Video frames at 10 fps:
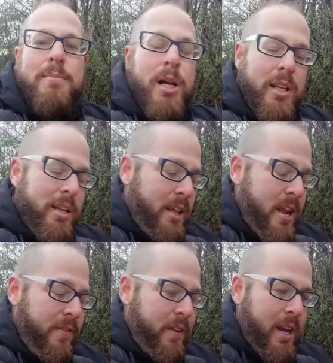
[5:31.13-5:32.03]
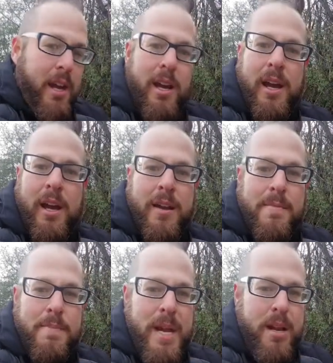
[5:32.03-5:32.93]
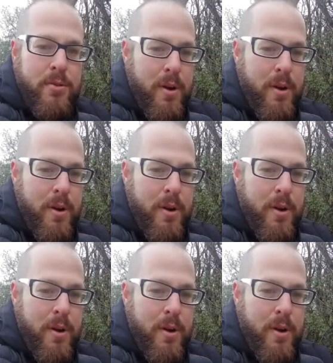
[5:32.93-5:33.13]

Mullein leaf can be